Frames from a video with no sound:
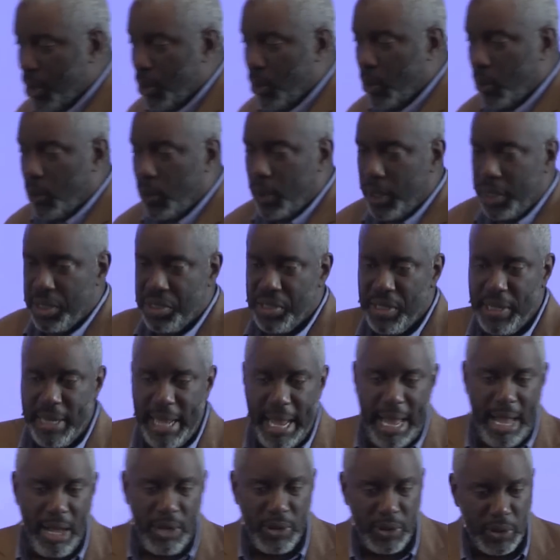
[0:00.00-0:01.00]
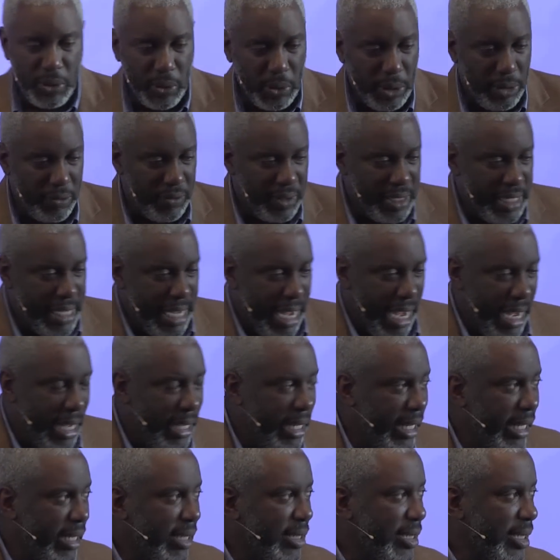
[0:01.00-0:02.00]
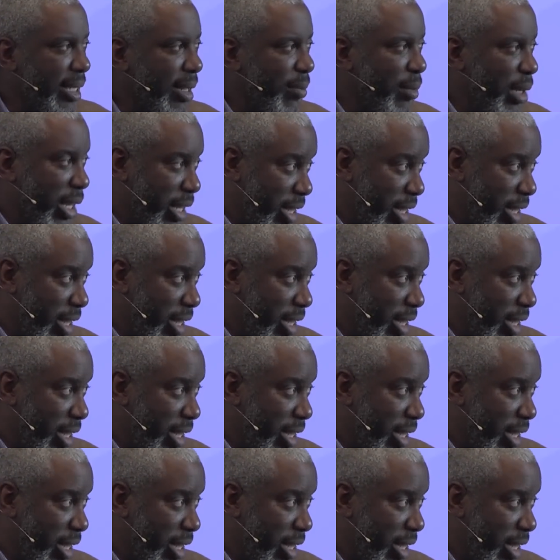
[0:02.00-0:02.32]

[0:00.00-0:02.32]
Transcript: who is now sort of gaining some